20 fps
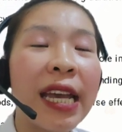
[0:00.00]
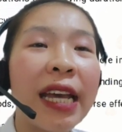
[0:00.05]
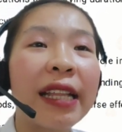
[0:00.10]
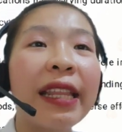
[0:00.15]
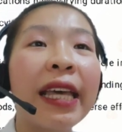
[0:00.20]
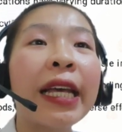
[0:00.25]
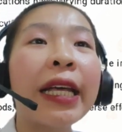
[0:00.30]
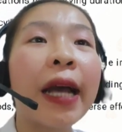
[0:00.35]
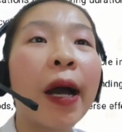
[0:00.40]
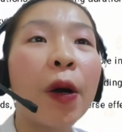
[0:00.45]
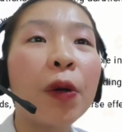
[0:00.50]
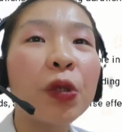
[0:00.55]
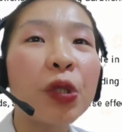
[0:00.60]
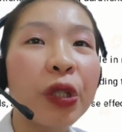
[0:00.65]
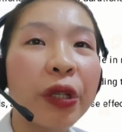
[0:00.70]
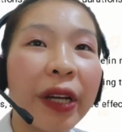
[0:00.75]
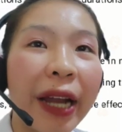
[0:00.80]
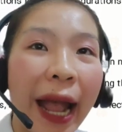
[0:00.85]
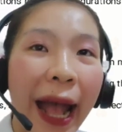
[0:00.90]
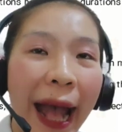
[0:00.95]
they
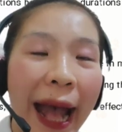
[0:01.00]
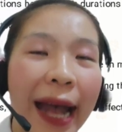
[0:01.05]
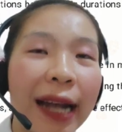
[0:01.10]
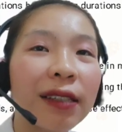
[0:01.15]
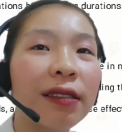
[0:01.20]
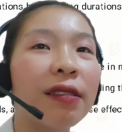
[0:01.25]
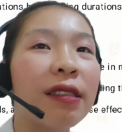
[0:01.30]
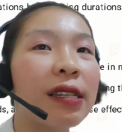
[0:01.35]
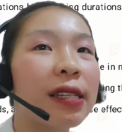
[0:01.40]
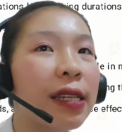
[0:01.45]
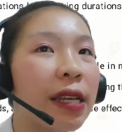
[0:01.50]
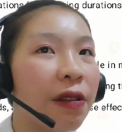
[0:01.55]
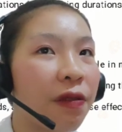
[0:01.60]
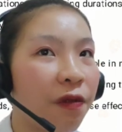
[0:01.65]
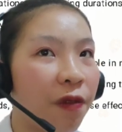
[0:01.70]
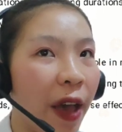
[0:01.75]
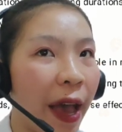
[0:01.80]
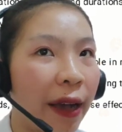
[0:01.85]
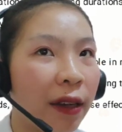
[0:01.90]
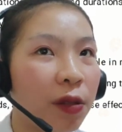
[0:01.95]
counteract this
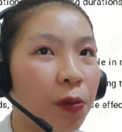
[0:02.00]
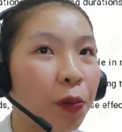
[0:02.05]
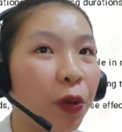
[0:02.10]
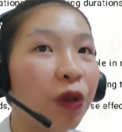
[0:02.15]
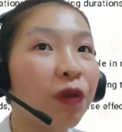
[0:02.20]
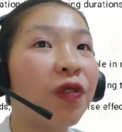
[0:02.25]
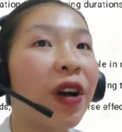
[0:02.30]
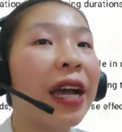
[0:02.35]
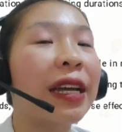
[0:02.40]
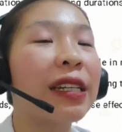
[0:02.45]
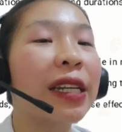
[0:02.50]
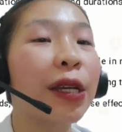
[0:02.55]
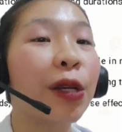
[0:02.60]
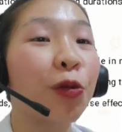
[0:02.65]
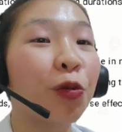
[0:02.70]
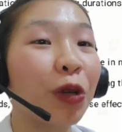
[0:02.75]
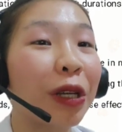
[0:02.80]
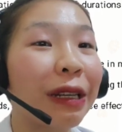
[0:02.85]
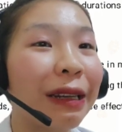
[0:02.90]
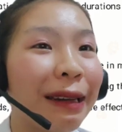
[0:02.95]
effect, providing
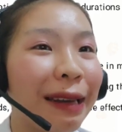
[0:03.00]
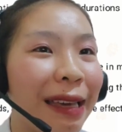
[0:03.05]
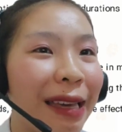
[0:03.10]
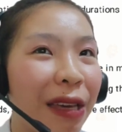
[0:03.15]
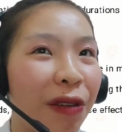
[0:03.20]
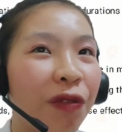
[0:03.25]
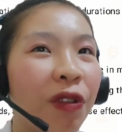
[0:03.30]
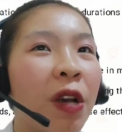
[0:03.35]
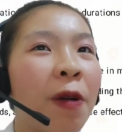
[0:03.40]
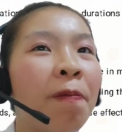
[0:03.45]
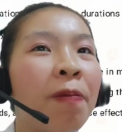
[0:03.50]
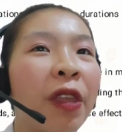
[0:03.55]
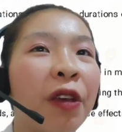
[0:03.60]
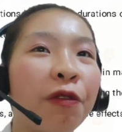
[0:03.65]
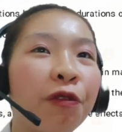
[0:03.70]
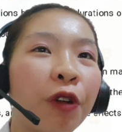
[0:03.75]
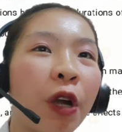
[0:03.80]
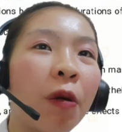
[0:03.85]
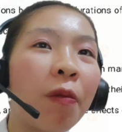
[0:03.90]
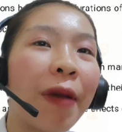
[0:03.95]
relief
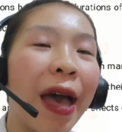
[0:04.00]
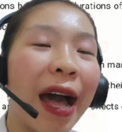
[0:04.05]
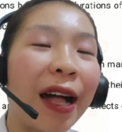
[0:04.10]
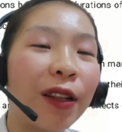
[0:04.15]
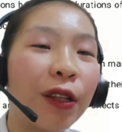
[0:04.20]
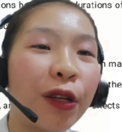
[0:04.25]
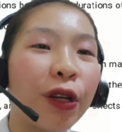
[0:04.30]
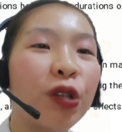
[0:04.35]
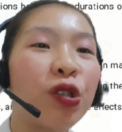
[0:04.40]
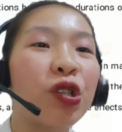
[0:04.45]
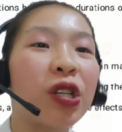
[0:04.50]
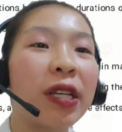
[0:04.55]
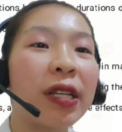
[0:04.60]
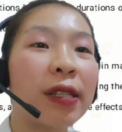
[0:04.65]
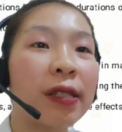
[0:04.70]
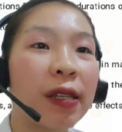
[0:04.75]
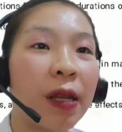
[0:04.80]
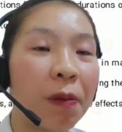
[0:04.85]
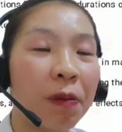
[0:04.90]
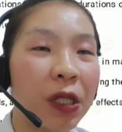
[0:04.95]
from allergy
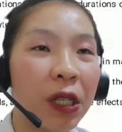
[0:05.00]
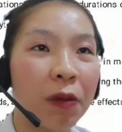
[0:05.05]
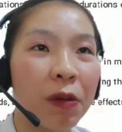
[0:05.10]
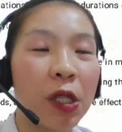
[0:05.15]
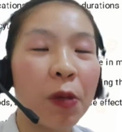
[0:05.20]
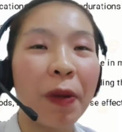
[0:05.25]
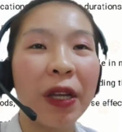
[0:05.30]
symptoms.